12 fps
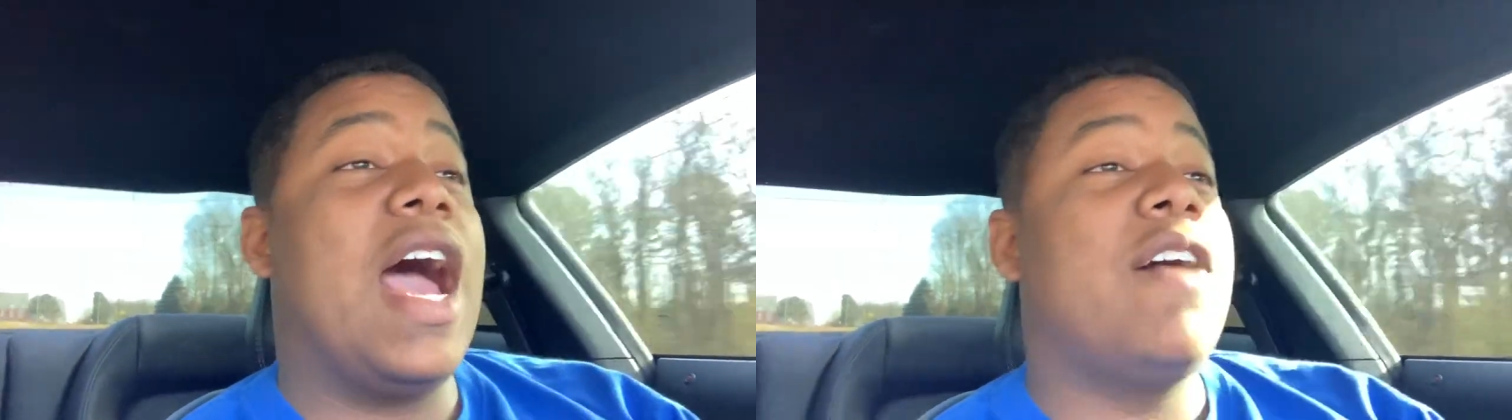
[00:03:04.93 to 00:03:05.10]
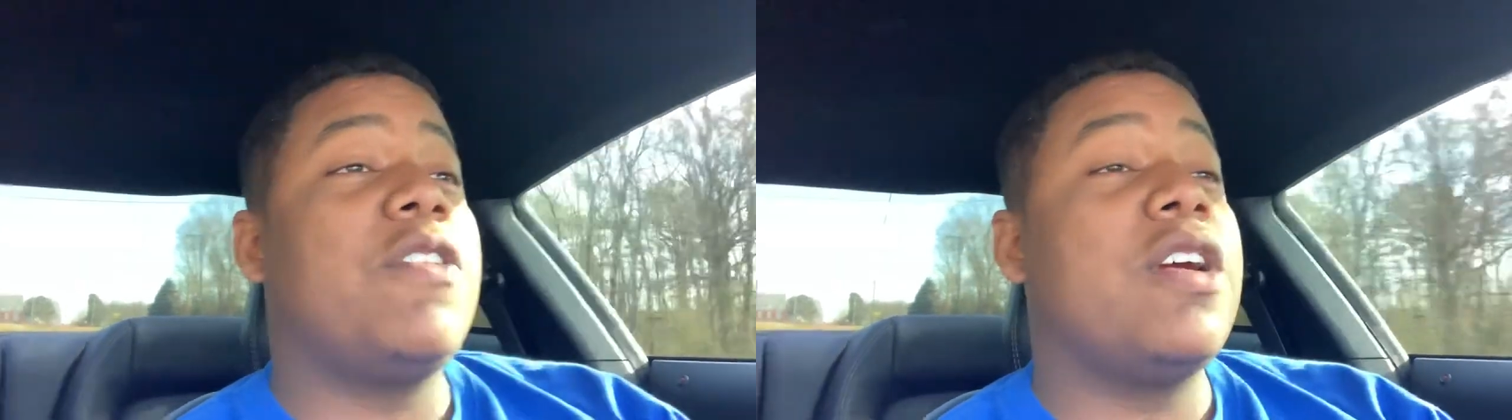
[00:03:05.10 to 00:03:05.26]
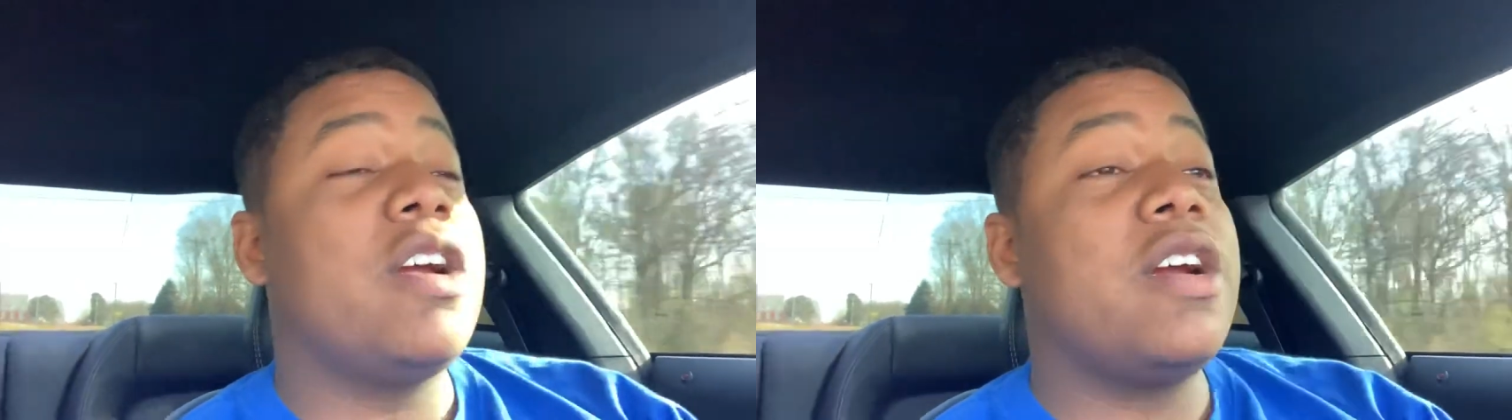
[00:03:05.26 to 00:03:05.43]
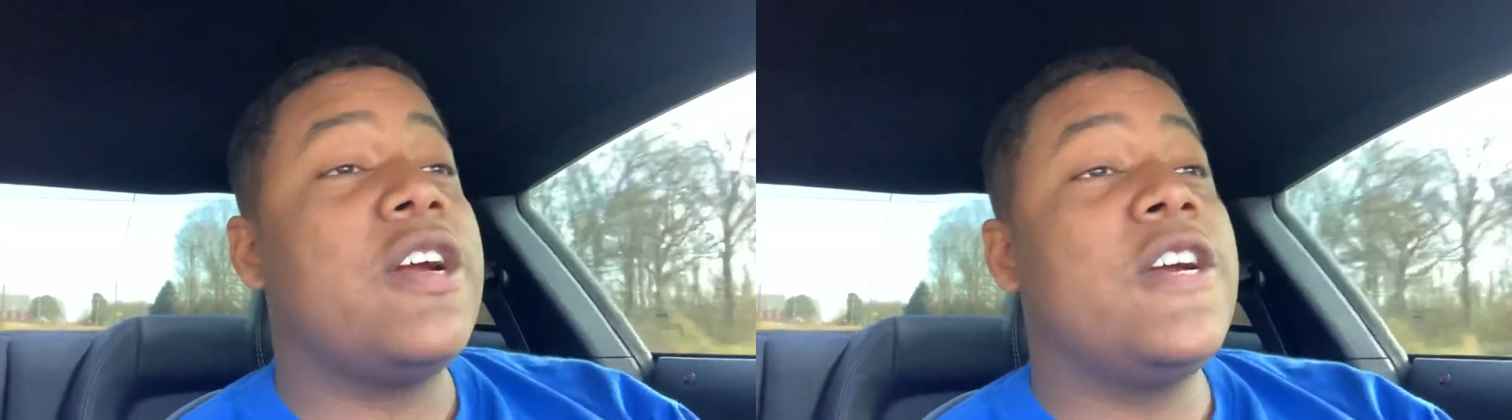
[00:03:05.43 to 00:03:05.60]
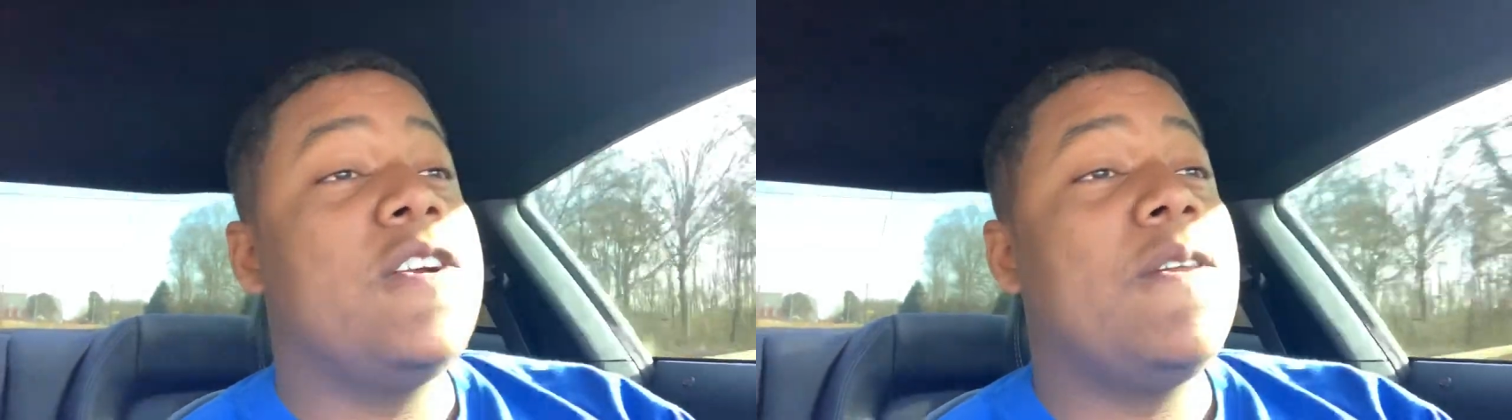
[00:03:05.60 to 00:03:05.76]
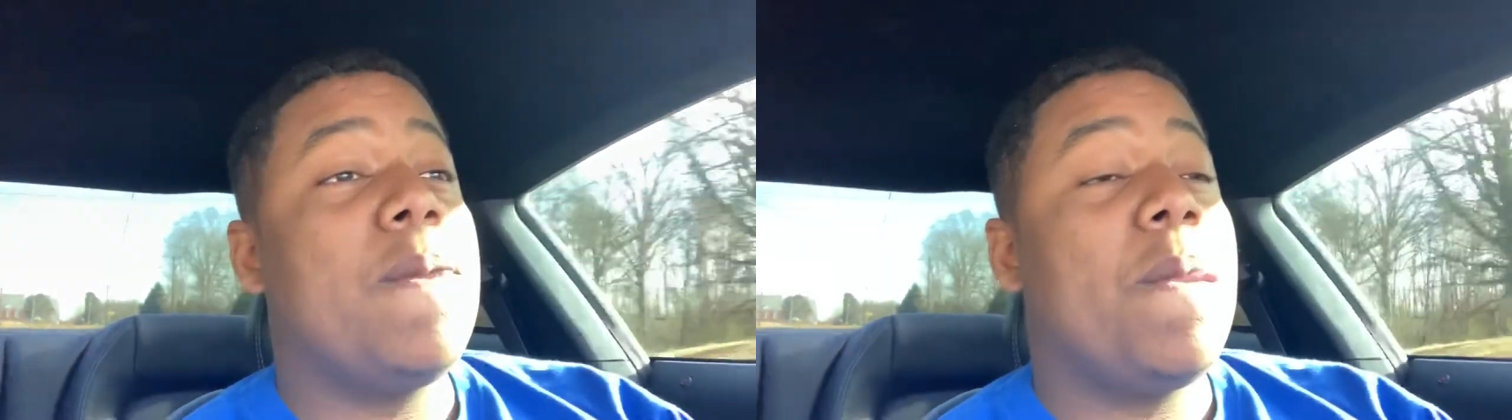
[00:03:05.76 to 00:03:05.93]
I've
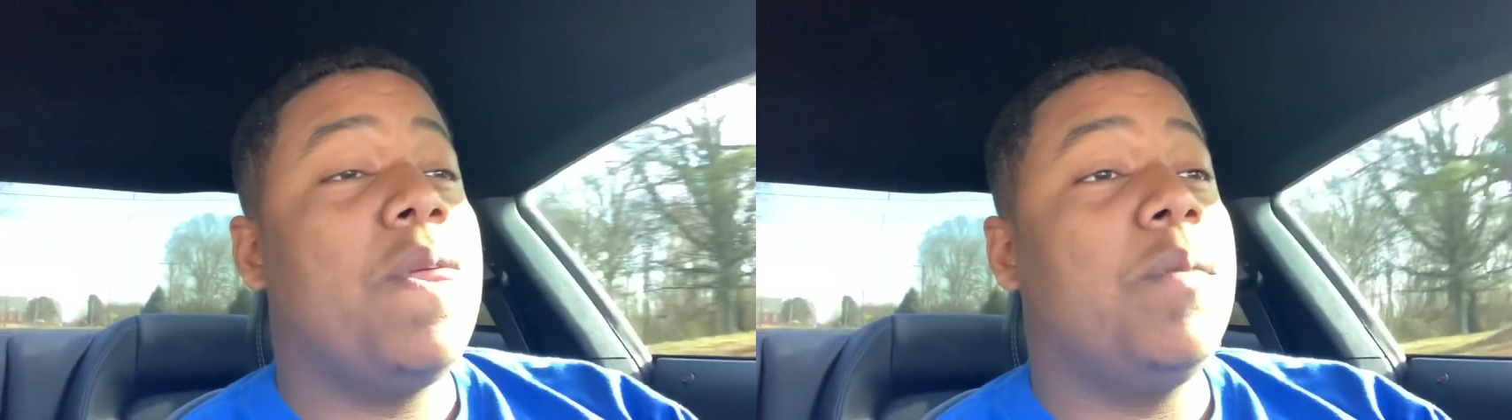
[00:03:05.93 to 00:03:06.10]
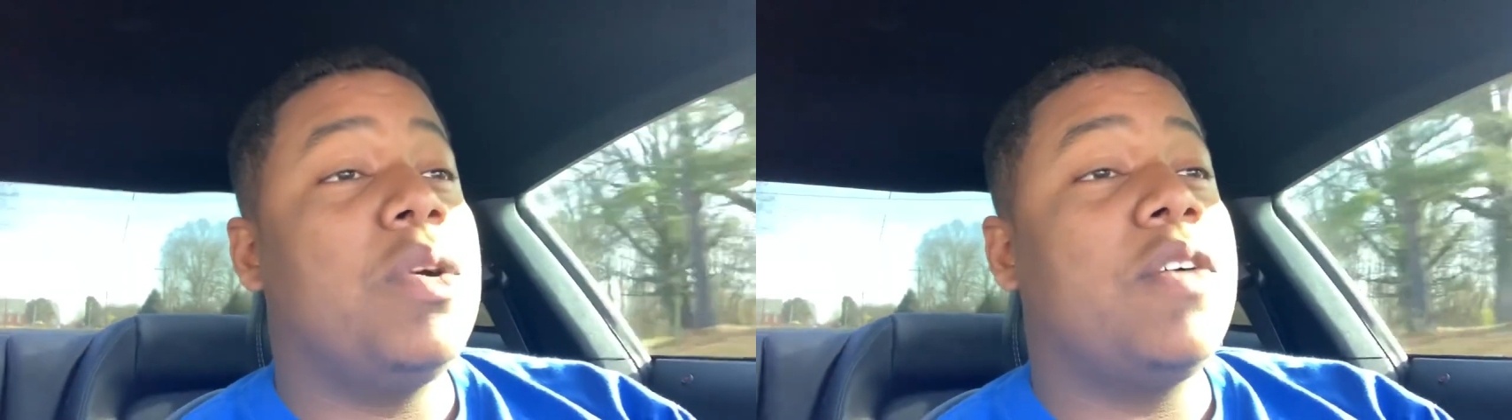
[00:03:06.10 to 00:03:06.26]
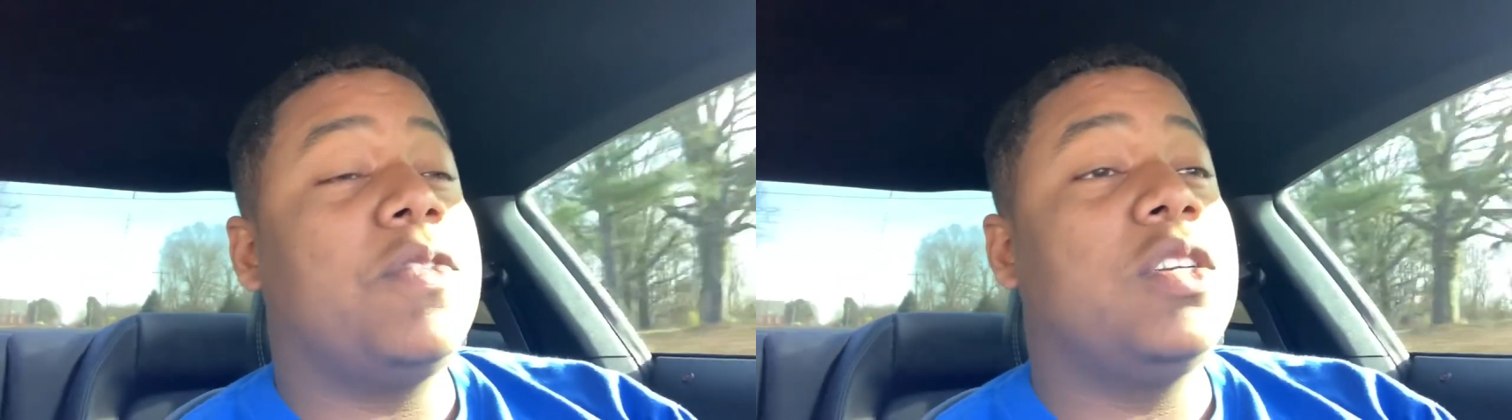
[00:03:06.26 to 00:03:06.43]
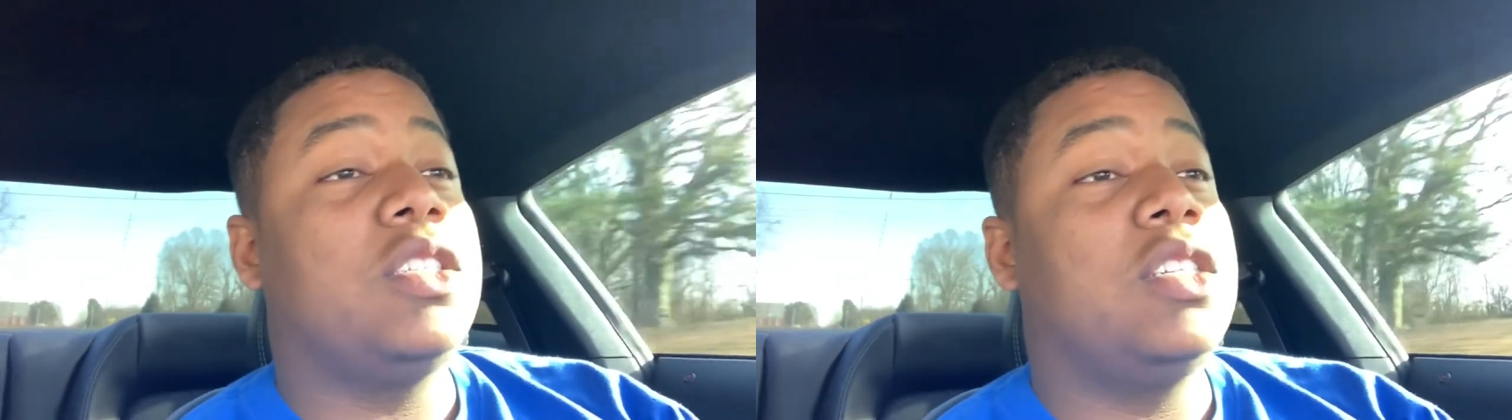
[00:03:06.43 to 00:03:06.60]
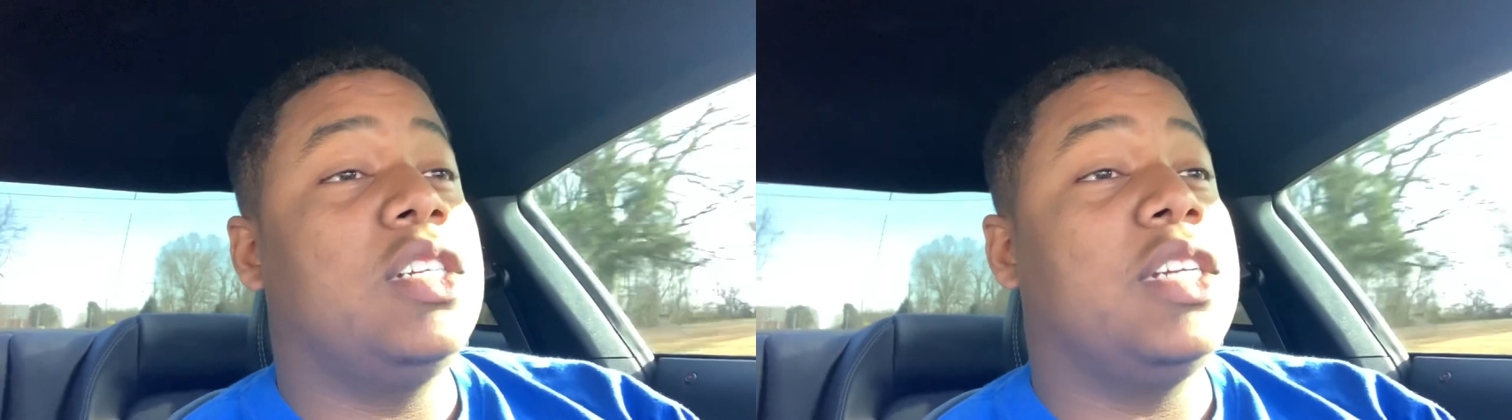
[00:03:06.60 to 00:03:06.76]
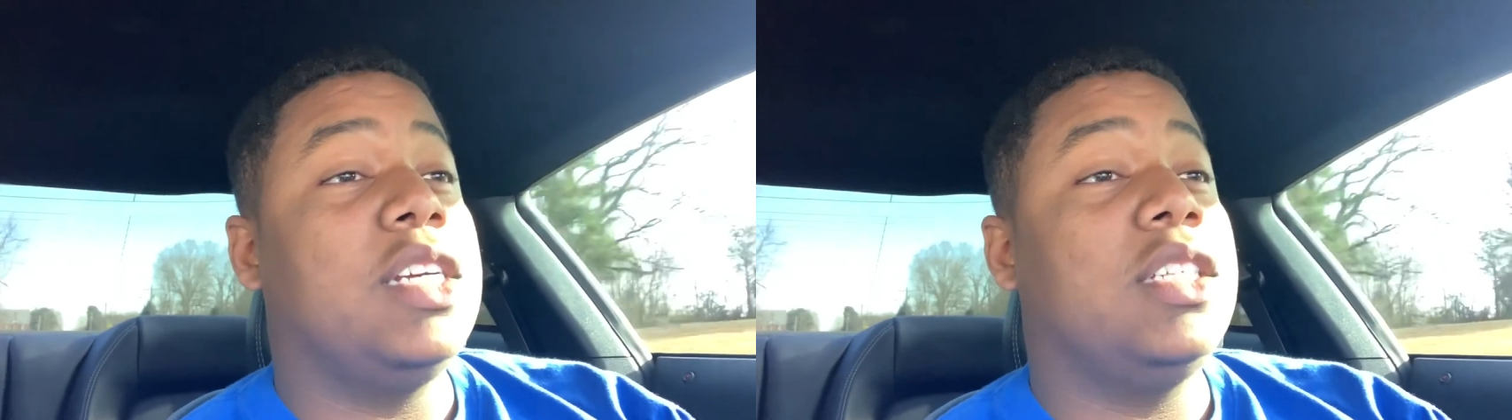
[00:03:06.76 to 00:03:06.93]
heard the mufflers
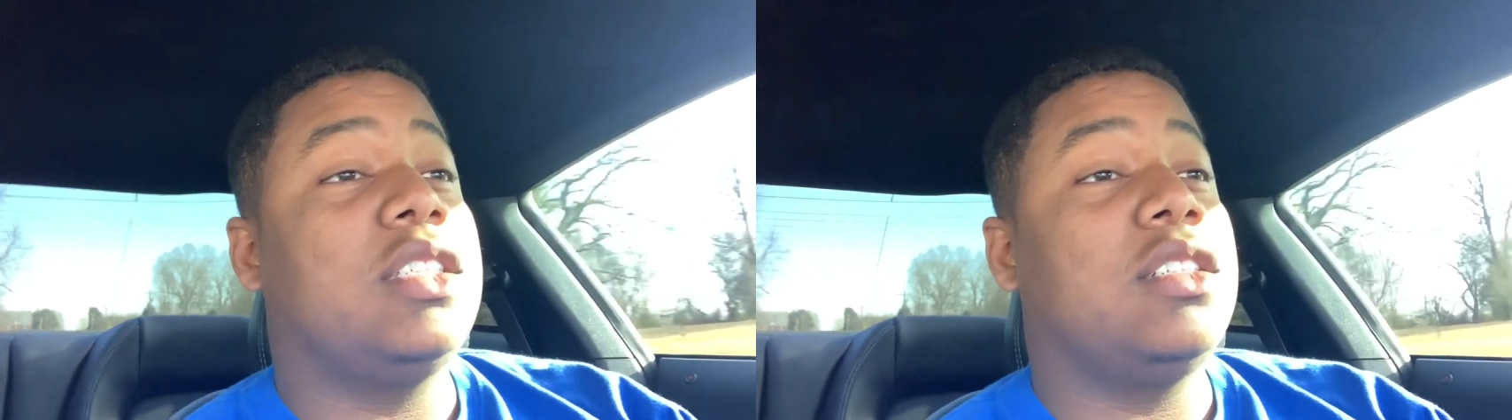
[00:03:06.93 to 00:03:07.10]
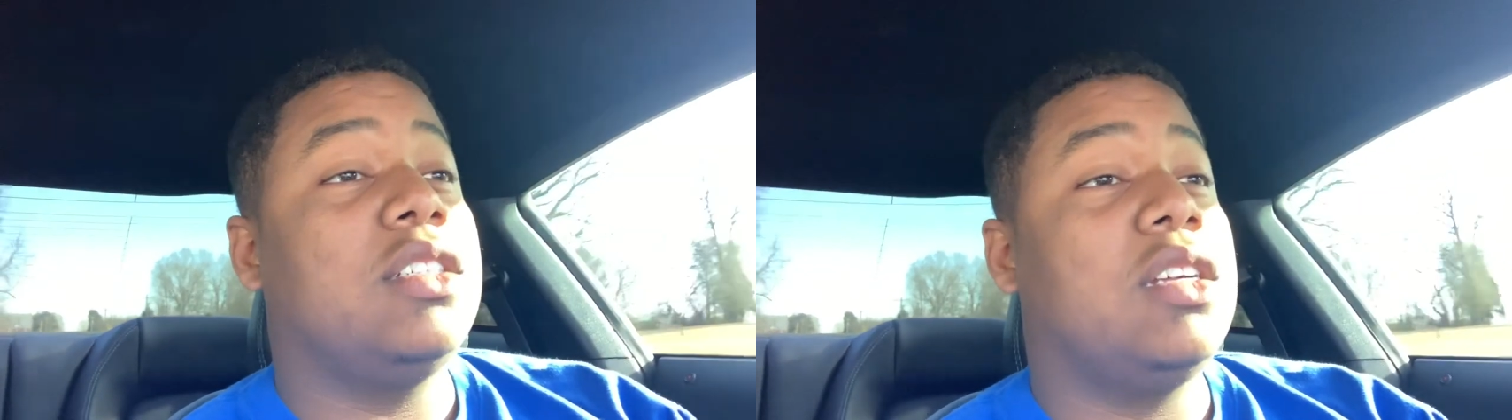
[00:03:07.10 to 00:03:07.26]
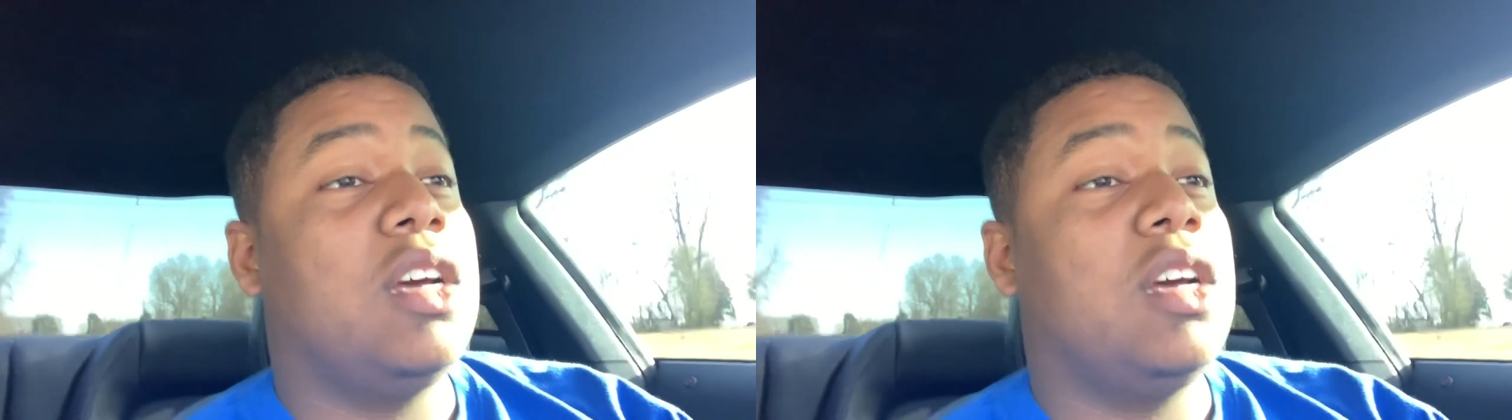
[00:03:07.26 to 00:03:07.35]
deletes,